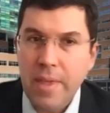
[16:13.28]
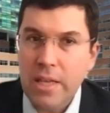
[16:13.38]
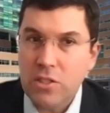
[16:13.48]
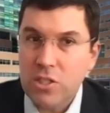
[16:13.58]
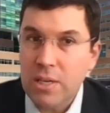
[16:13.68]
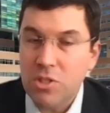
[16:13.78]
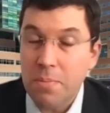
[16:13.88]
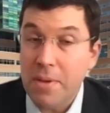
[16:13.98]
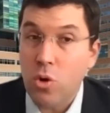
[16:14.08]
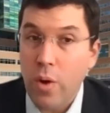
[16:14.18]
it seems
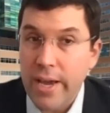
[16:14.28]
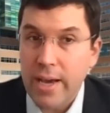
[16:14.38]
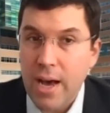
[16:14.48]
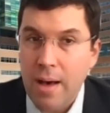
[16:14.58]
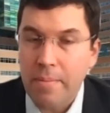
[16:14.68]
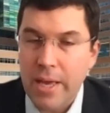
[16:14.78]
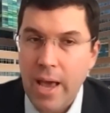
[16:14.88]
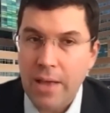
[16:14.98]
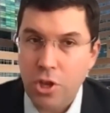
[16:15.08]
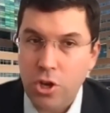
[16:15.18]
to be quite
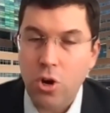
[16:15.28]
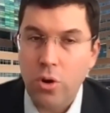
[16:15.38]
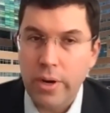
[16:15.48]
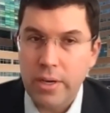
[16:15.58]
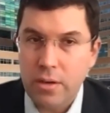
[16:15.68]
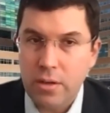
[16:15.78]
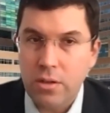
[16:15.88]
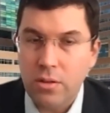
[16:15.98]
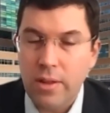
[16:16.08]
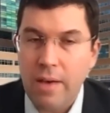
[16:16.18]
common at the current
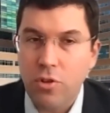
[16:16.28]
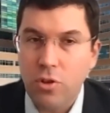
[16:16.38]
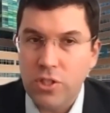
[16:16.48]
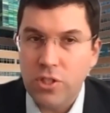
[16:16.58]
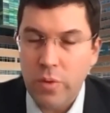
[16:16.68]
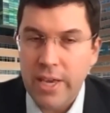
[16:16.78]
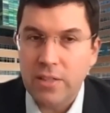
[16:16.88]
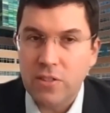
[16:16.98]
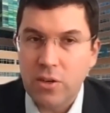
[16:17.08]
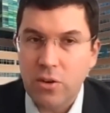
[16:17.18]
levels that we
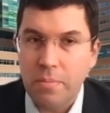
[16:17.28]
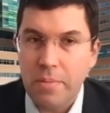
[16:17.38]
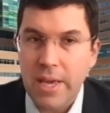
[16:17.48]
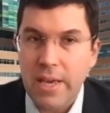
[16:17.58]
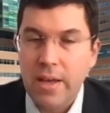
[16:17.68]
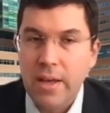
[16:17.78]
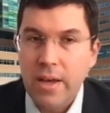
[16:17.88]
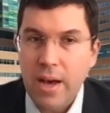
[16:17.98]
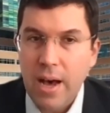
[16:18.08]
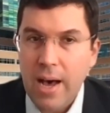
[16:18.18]
consider to be
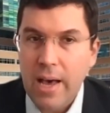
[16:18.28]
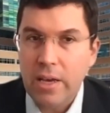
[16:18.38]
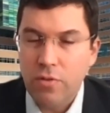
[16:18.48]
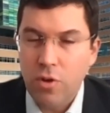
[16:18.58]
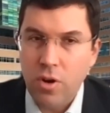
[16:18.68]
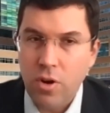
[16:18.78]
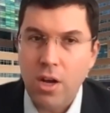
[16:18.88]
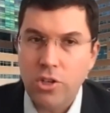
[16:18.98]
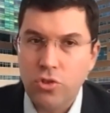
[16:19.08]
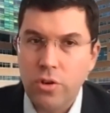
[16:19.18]
high of over
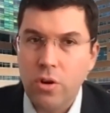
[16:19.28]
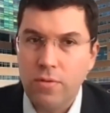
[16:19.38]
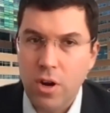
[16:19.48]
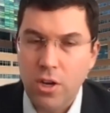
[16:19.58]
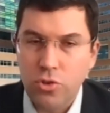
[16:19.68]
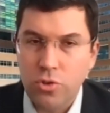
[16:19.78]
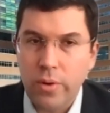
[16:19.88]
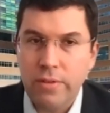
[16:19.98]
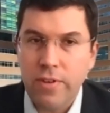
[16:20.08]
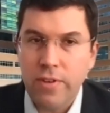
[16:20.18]
100 or over
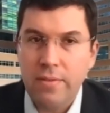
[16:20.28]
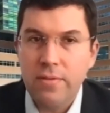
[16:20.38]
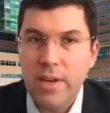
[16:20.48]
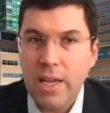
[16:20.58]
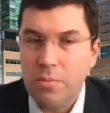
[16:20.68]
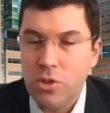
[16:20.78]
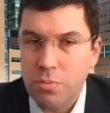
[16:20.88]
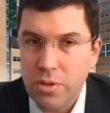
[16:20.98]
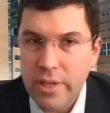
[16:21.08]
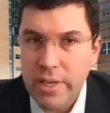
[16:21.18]
125
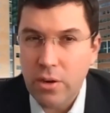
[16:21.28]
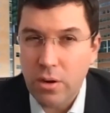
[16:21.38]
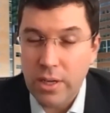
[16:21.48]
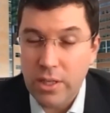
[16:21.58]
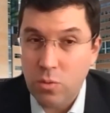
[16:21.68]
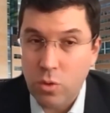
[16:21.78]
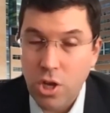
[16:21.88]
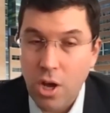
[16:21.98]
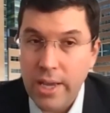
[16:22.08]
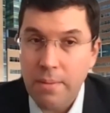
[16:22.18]
nanomoles per liter. We're
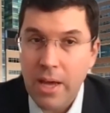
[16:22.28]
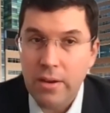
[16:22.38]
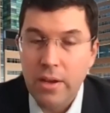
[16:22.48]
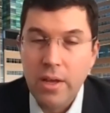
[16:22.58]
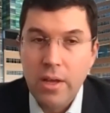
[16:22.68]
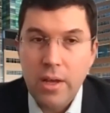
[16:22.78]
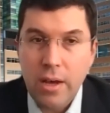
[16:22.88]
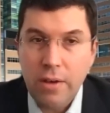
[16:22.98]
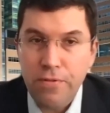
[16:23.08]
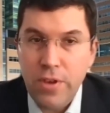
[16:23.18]
talking about
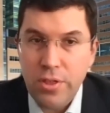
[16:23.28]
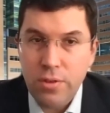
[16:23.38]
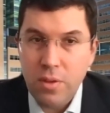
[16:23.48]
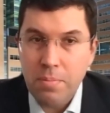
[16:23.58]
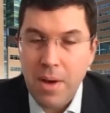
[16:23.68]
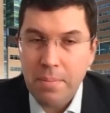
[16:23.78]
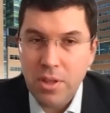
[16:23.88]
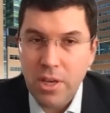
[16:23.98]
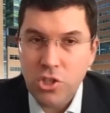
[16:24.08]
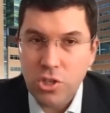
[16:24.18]
a fifth of the
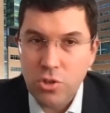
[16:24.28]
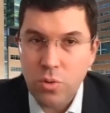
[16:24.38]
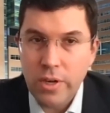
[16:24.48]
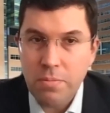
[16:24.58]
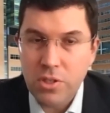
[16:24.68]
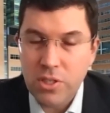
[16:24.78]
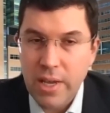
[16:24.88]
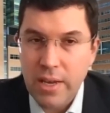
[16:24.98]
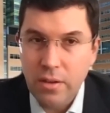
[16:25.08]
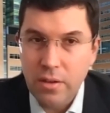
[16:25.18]
population,
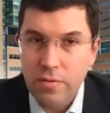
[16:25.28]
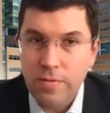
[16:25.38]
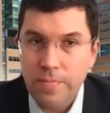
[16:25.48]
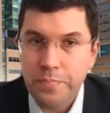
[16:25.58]
20% of